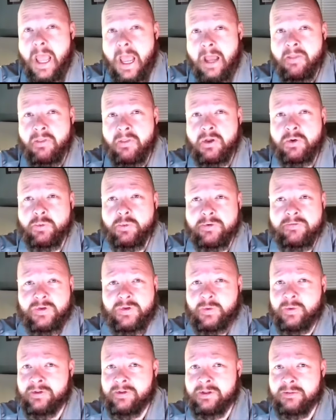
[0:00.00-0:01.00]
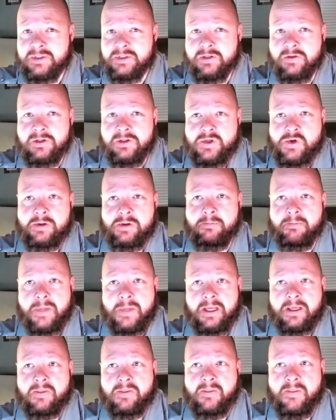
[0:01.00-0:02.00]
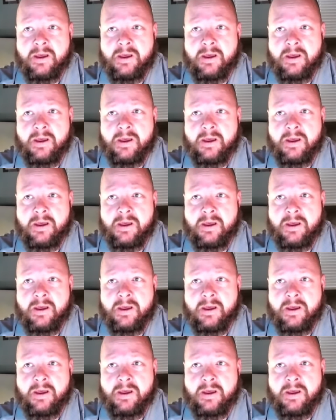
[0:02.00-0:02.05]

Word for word: and then reviewing them so that you can make